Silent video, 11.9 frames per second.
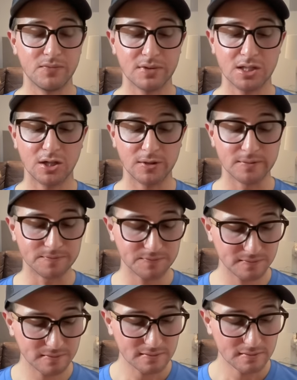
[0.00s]
So
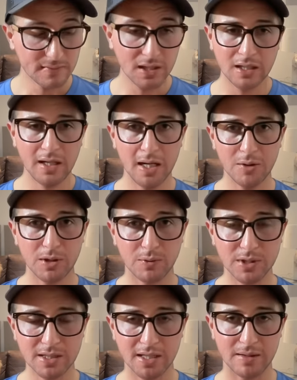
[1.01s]
anyway,
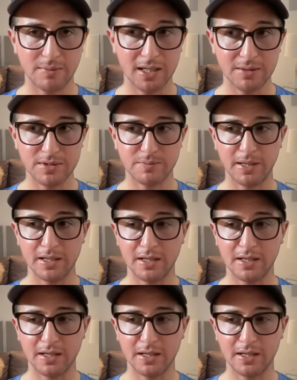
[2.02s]
once again, my name is Ben